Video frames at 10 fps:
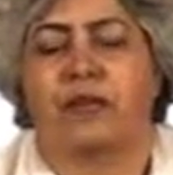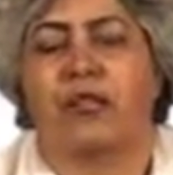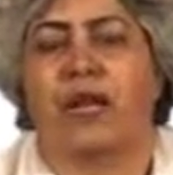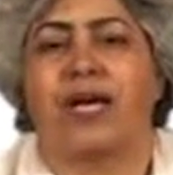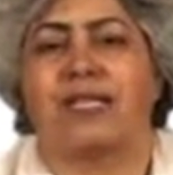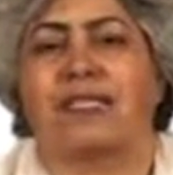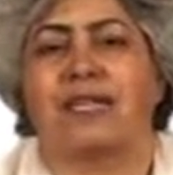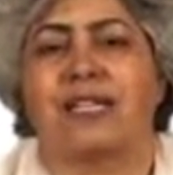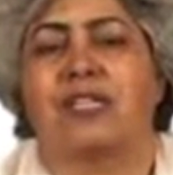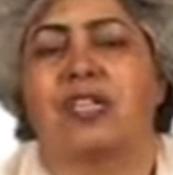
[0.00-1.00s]
So as
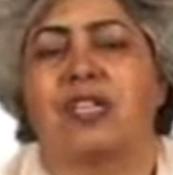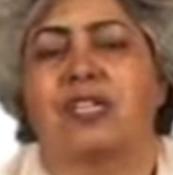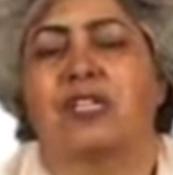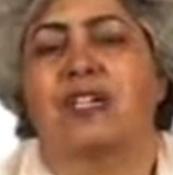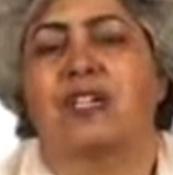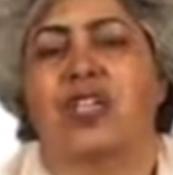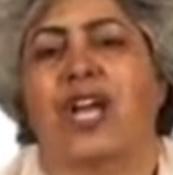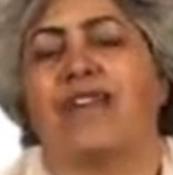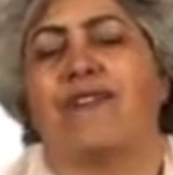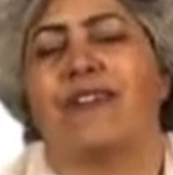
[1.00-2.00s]
such, she
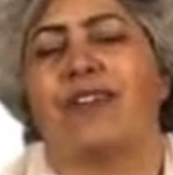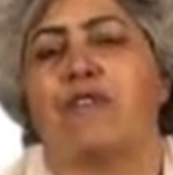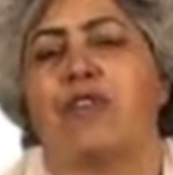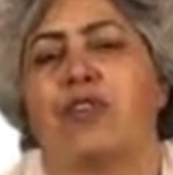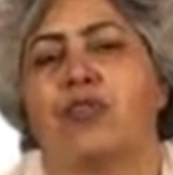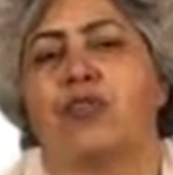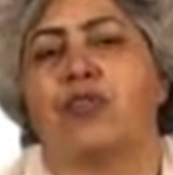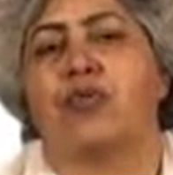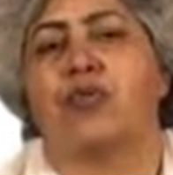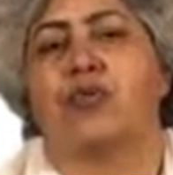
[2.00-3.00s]
had a very important
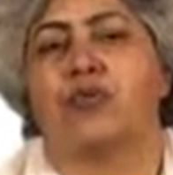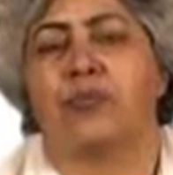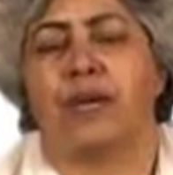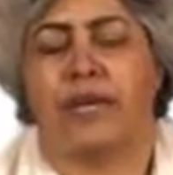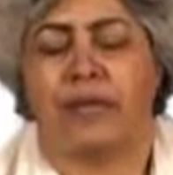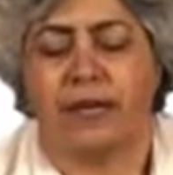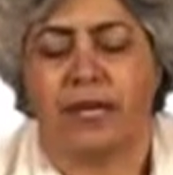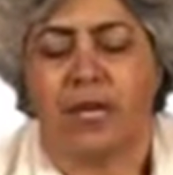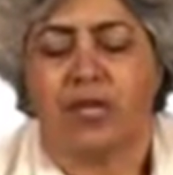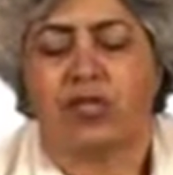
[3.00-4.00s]
role to play.
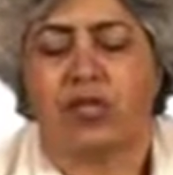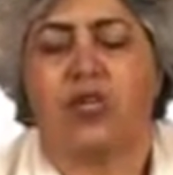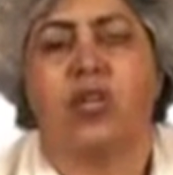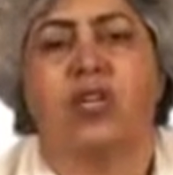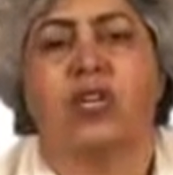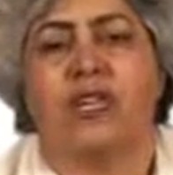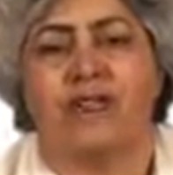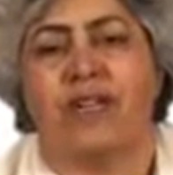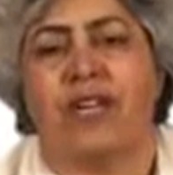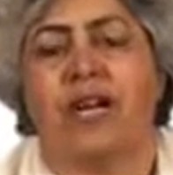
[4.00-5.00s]
So
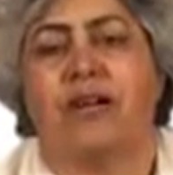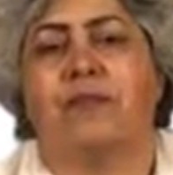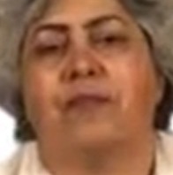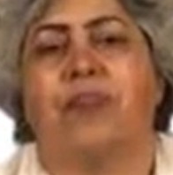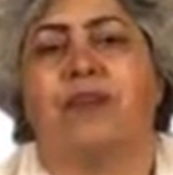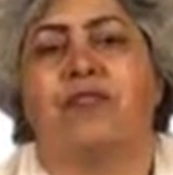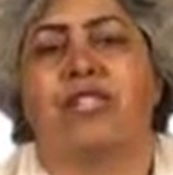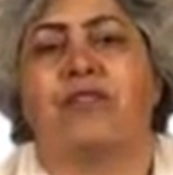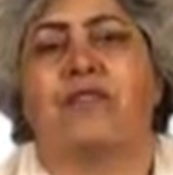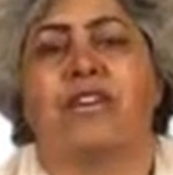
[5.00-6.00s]
Livia
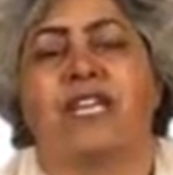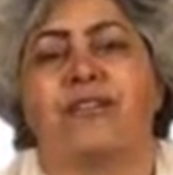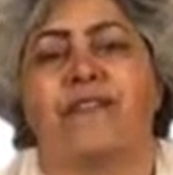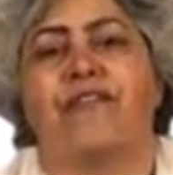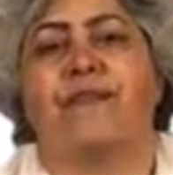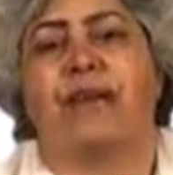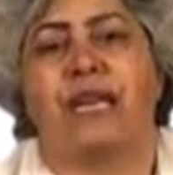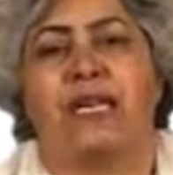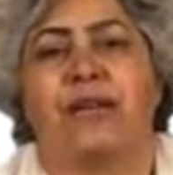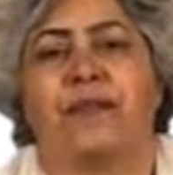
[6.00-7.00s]
was very
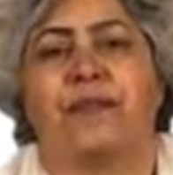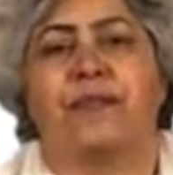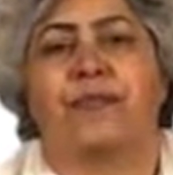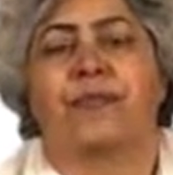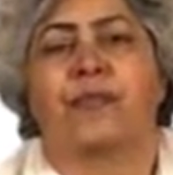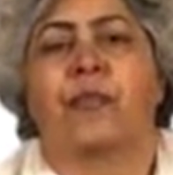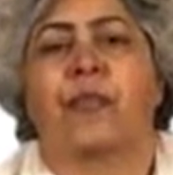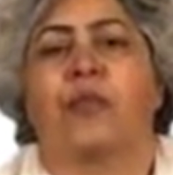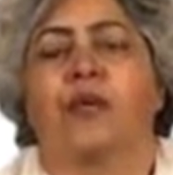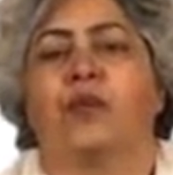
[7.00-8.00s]
familiar
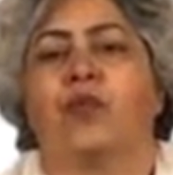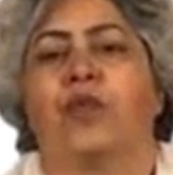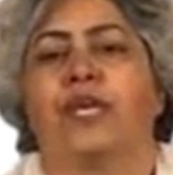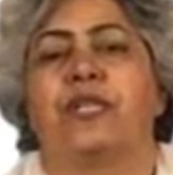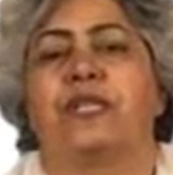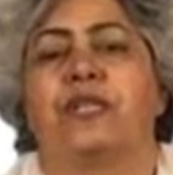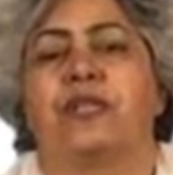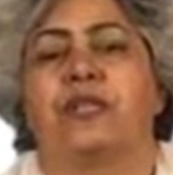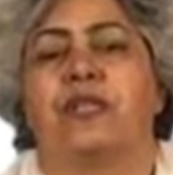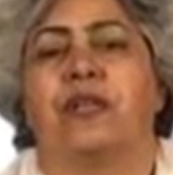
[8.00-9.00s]
with
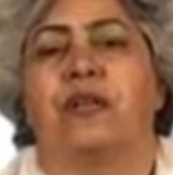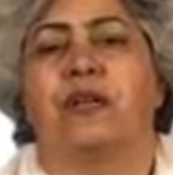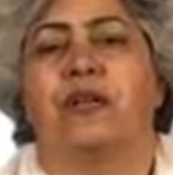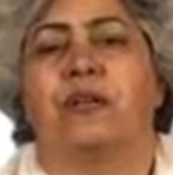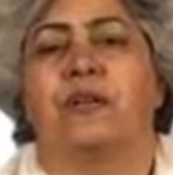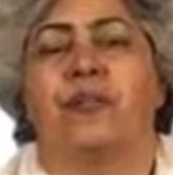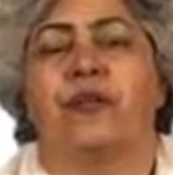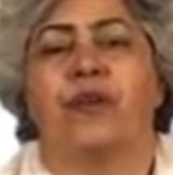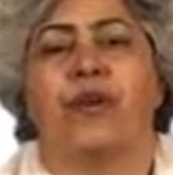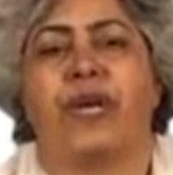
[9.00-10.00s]

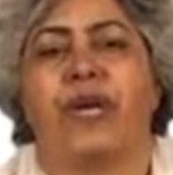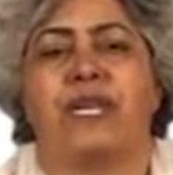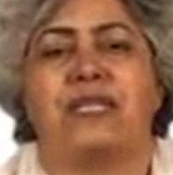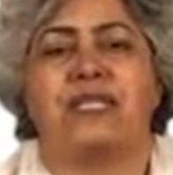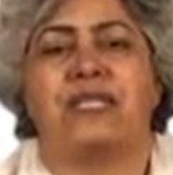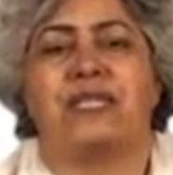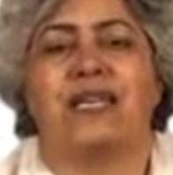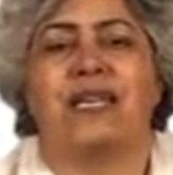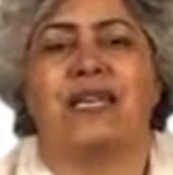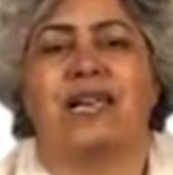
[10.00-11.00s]
the ways
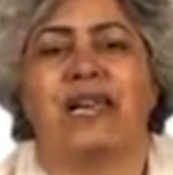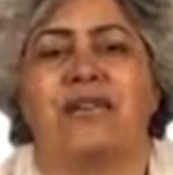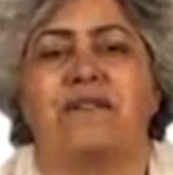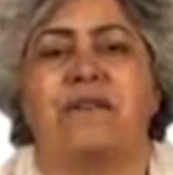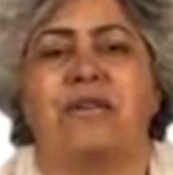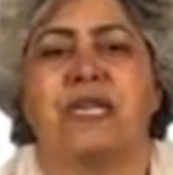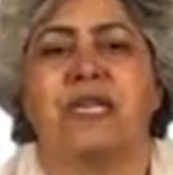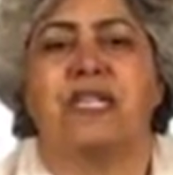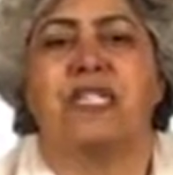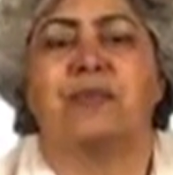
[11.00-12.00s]
and
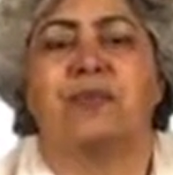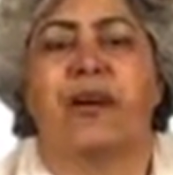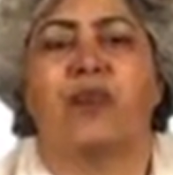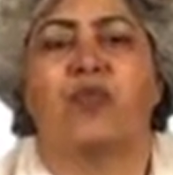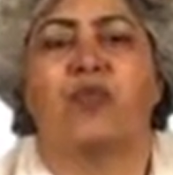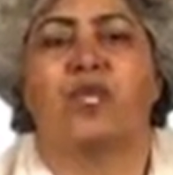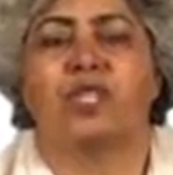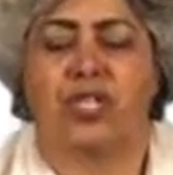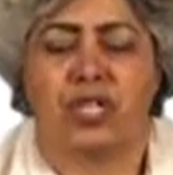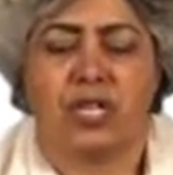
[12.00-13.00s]
means by
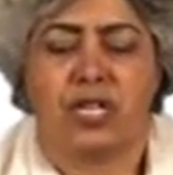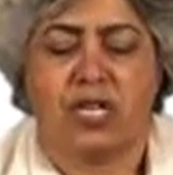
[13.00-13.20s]
which